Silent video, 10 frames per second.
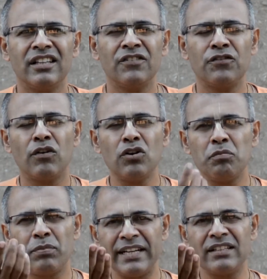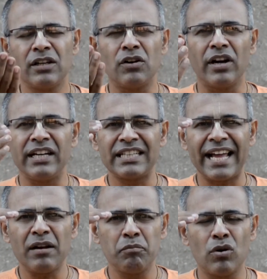If you want to print the
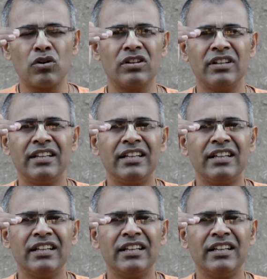entire book